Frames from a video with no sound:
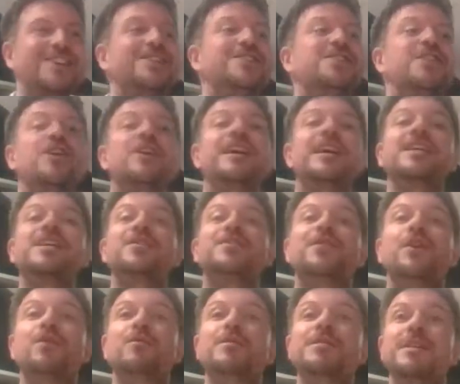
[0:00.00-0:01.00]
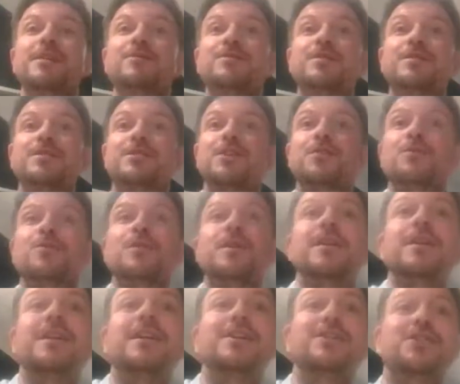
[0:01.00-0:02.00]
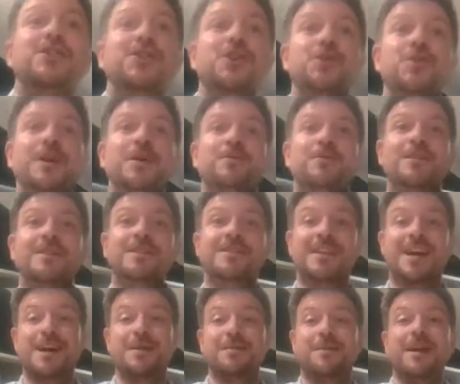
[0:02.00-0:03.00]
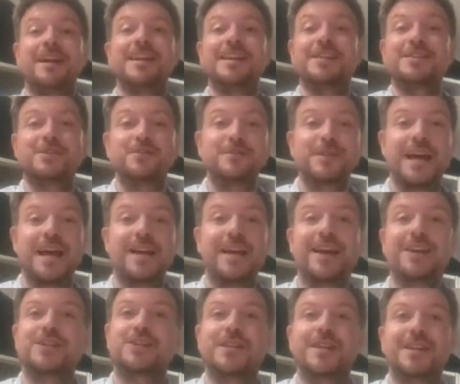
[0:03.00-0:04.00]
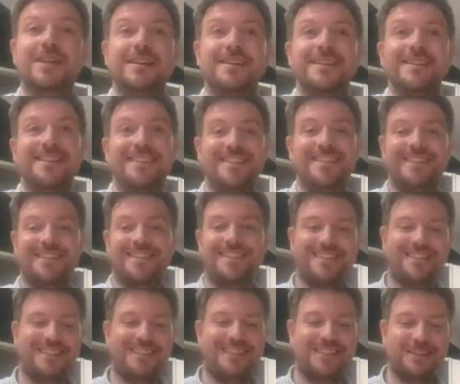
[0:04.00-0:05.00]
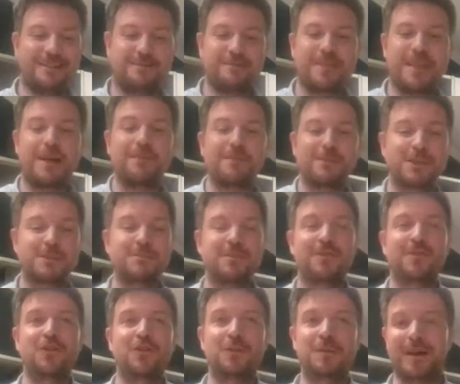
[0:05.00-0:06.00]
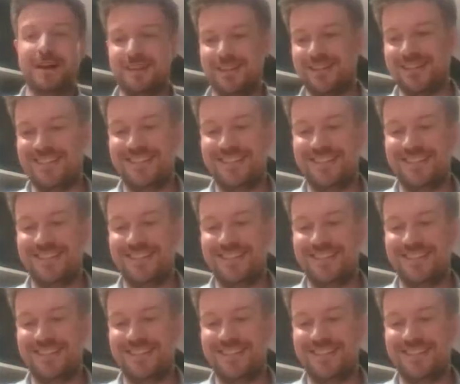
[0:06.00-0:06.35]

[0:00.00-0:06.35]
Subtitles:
Start getting your phones out so you know what time. I need some direction here. I'm just the performer.